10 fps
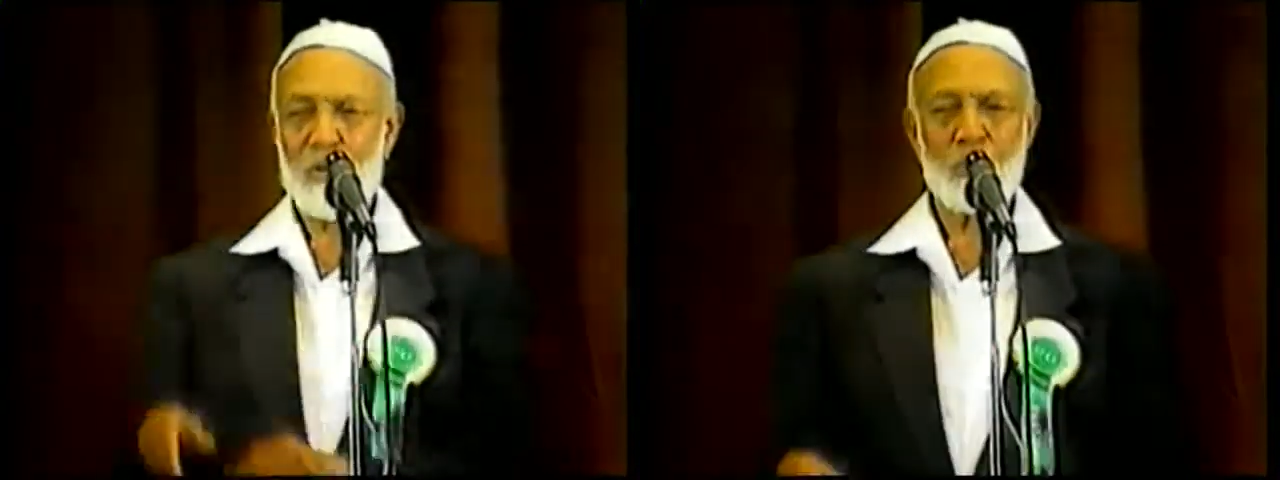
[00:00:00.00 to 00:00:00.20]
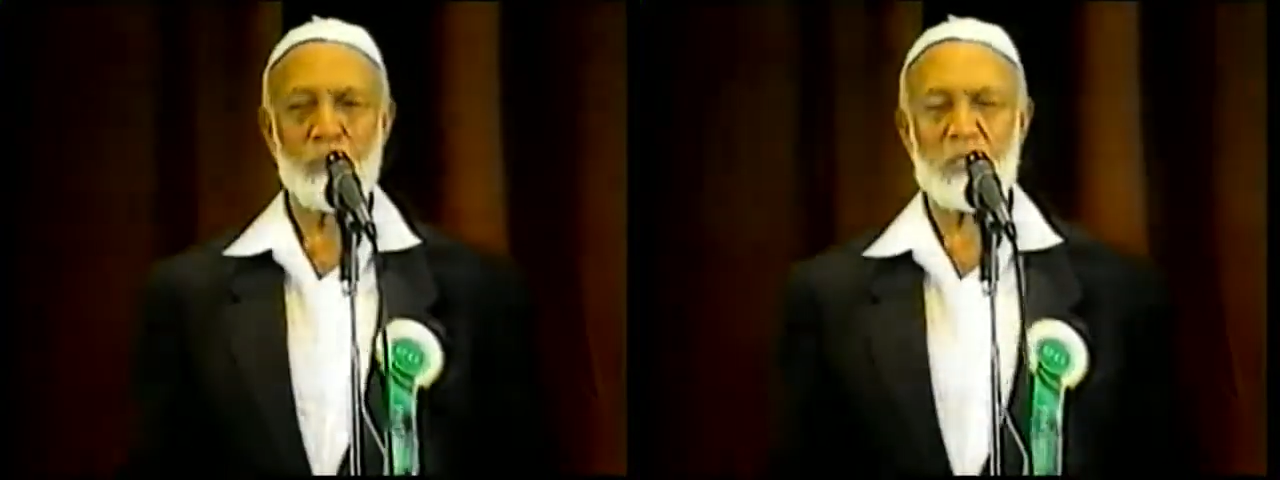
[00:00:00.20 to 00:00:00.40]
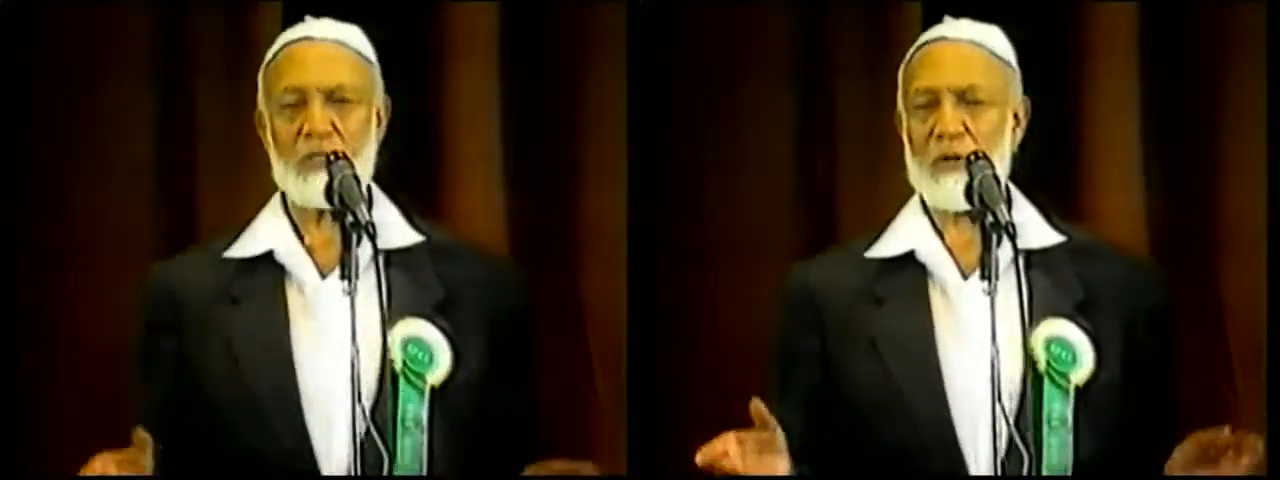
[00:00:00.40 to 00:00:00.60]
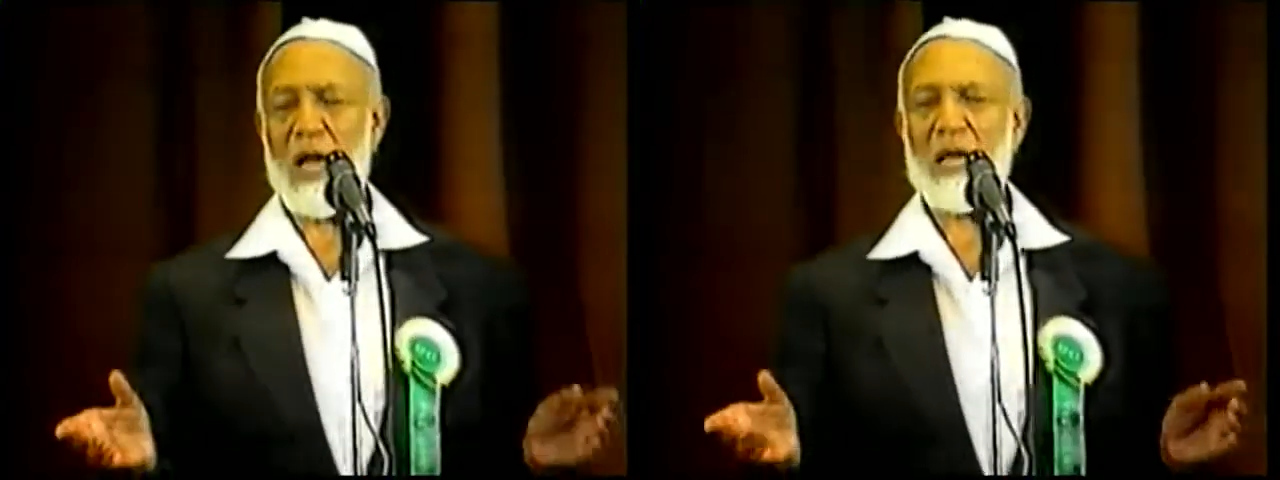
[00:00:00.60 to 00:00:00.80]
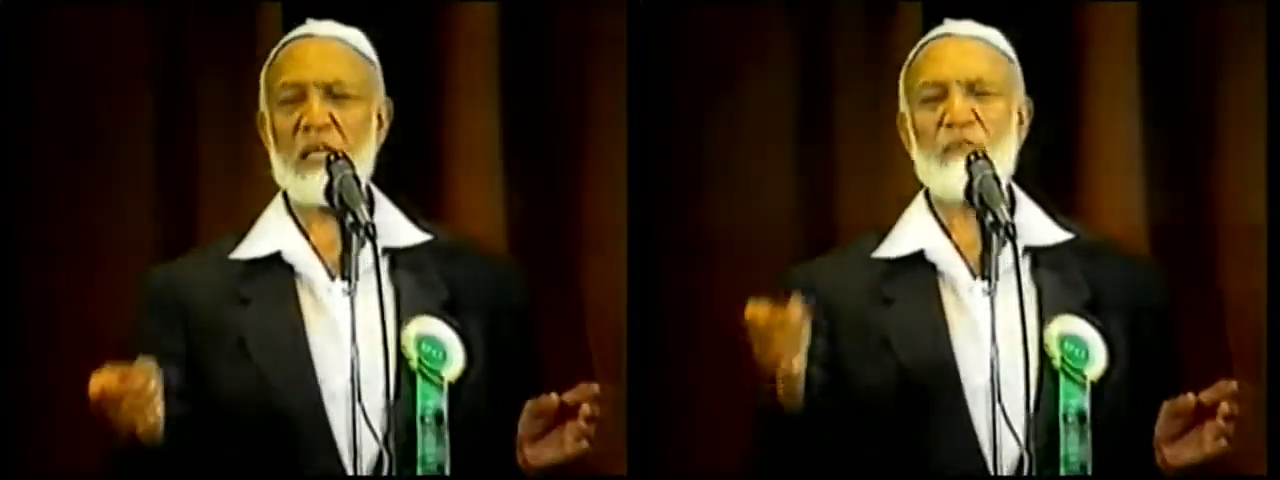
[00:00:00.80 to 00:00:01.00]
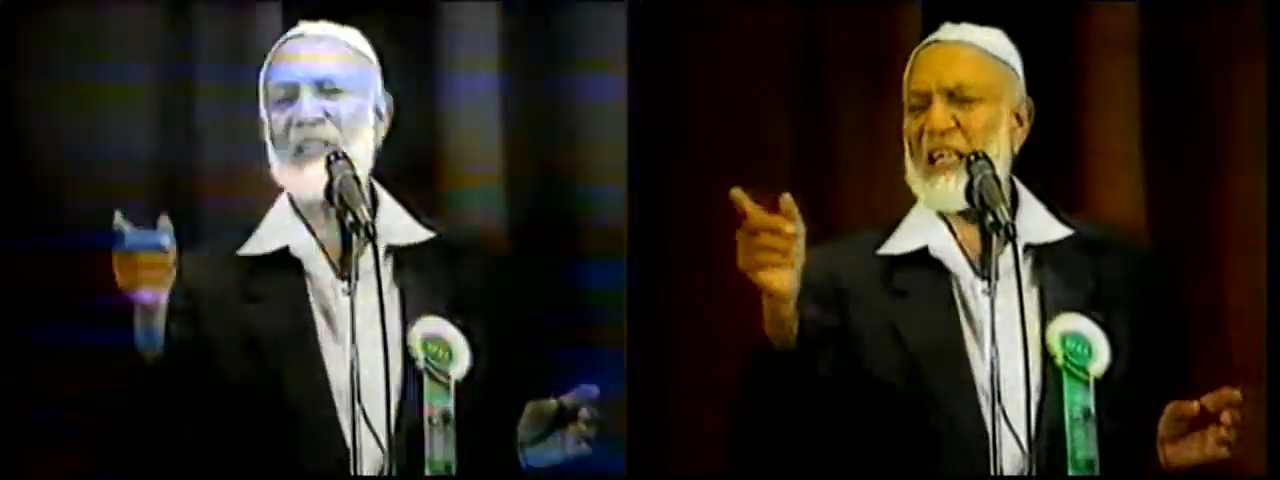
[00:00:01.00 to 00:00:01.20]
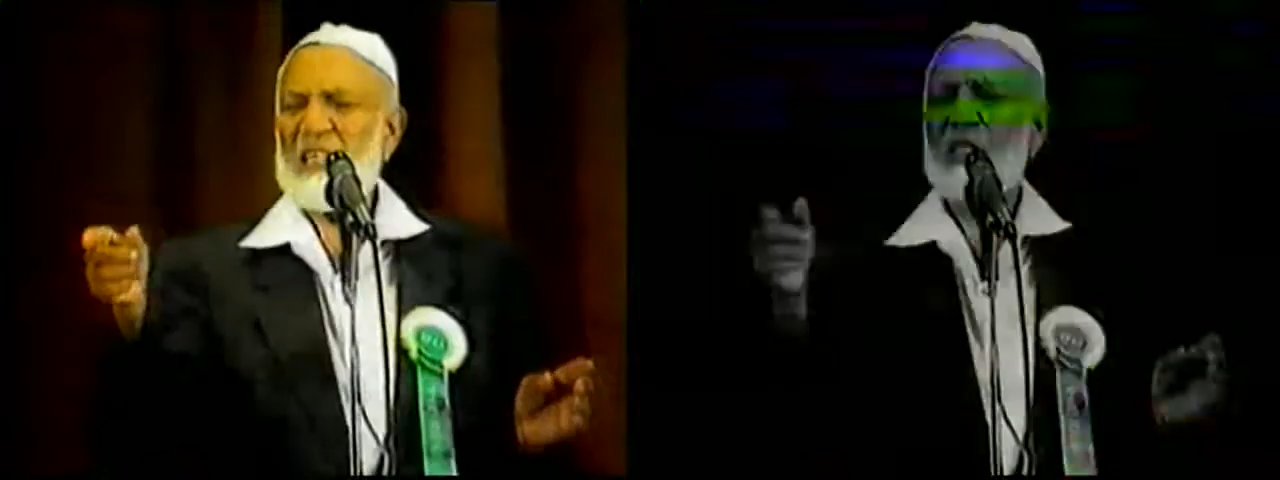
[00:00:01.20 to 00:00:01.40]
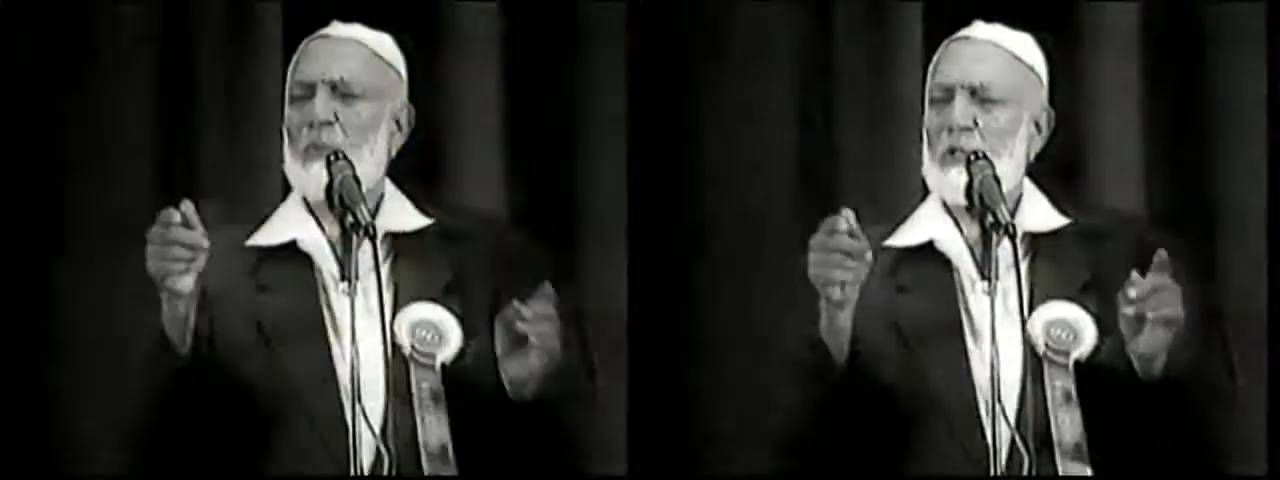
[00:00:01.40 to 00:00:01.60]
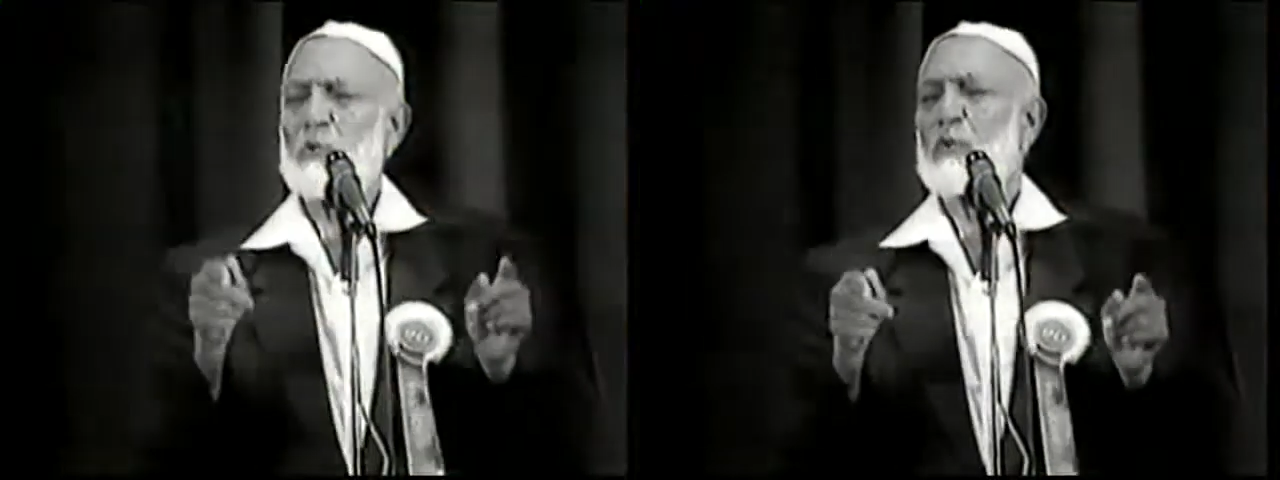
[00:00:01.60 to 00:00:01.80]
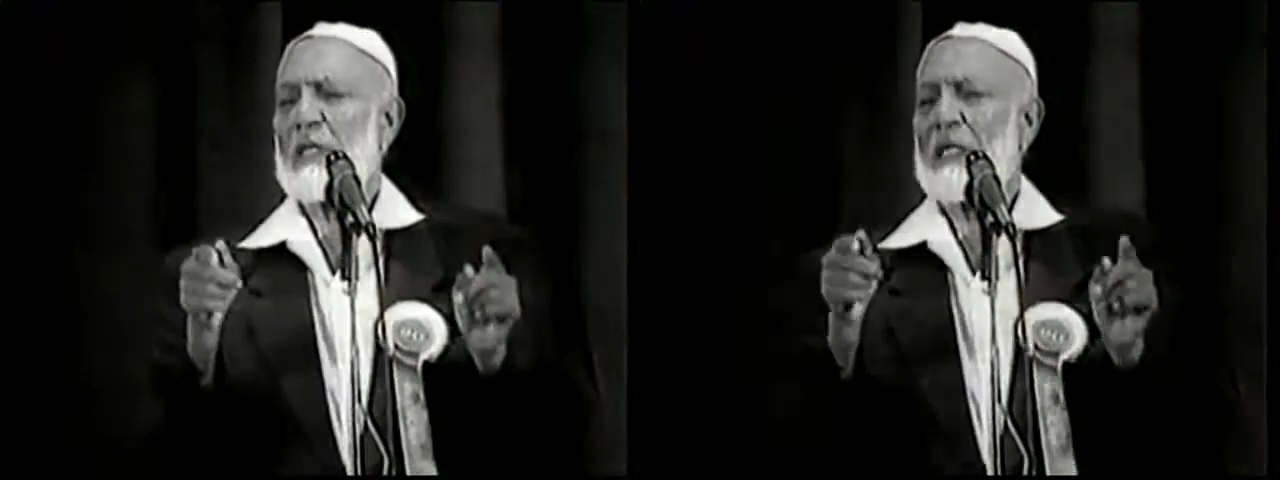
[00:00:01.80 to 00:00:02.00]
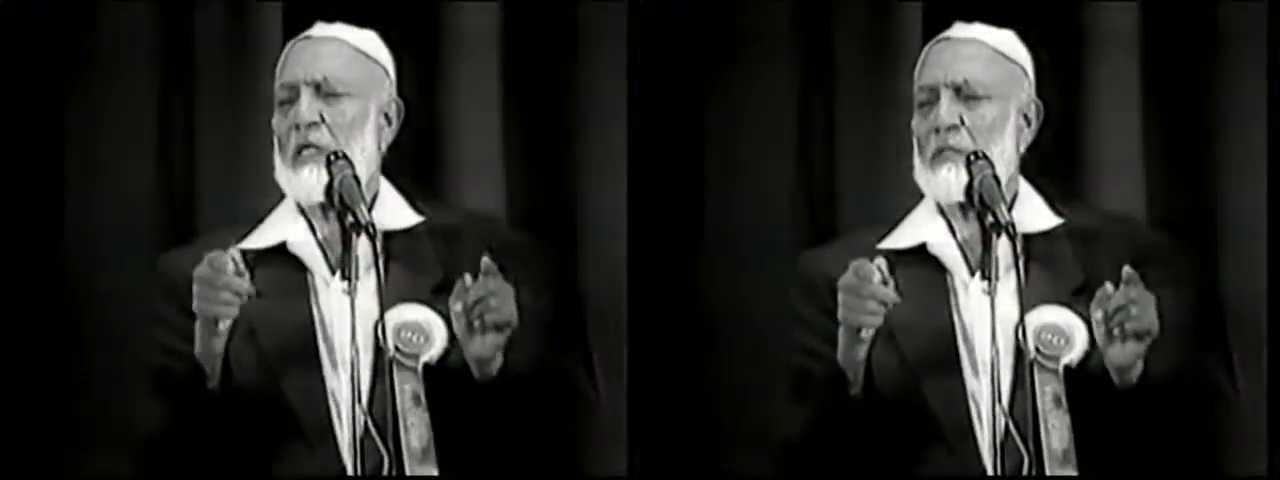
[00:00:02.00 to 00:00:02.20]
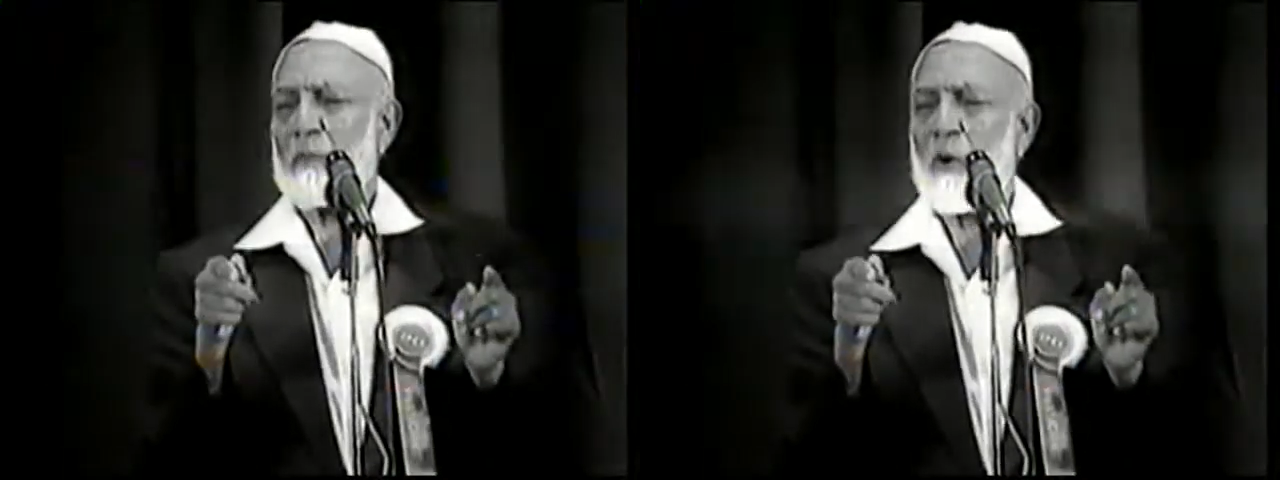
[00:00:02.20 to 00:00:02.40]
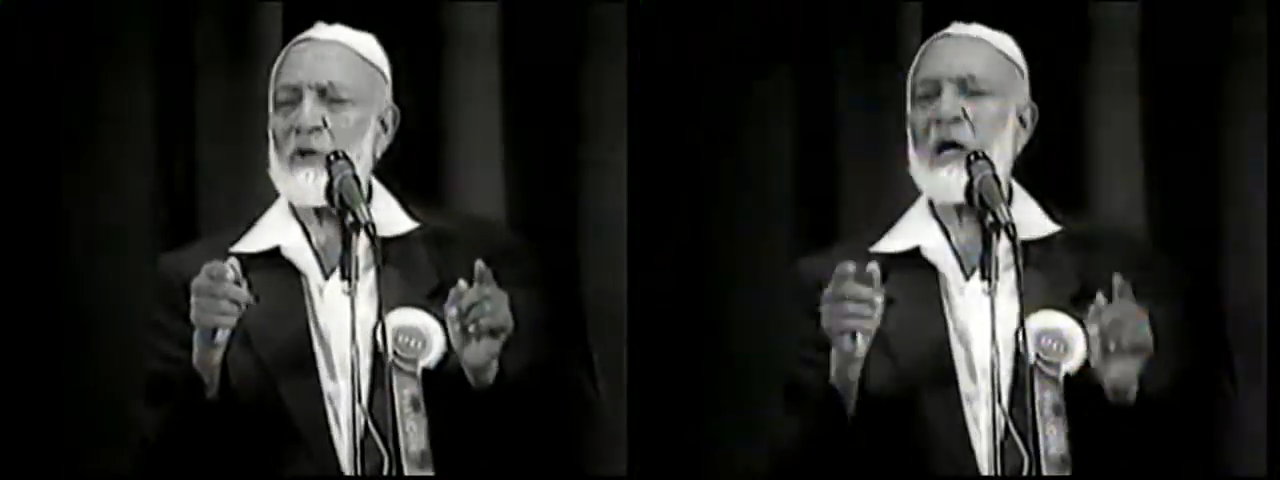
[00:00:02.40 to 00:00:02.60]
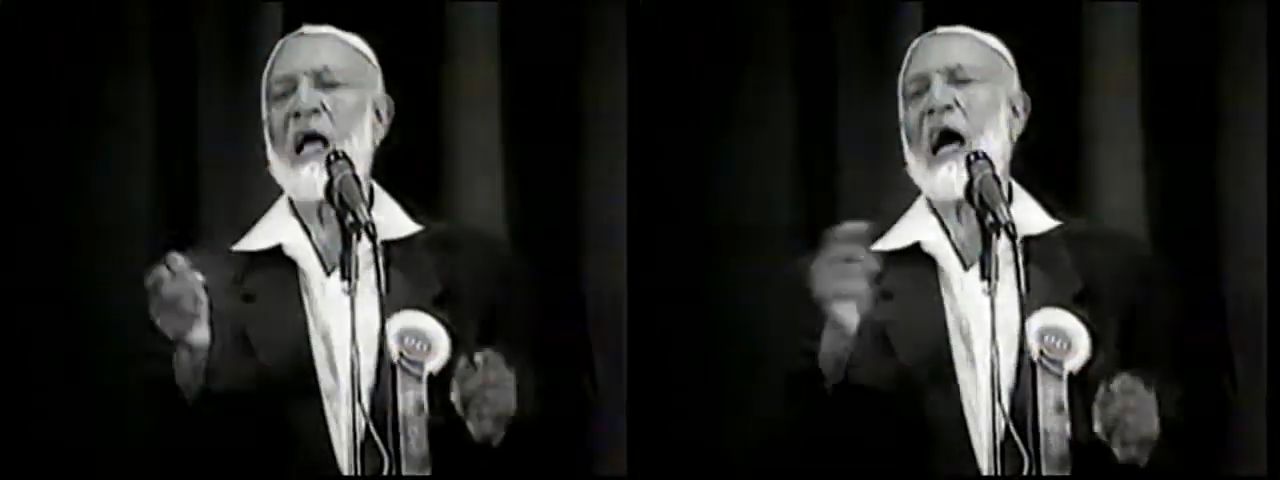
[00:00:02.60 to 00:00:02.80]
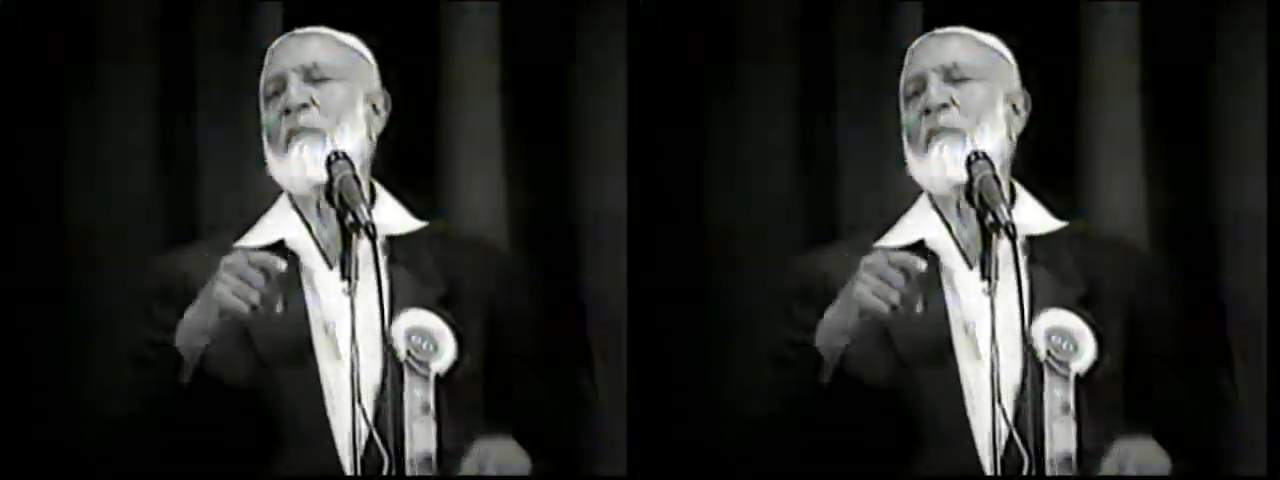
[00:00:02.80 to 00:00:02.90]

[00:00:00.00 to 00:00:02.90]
So he says, right, if this is what you say he spoke,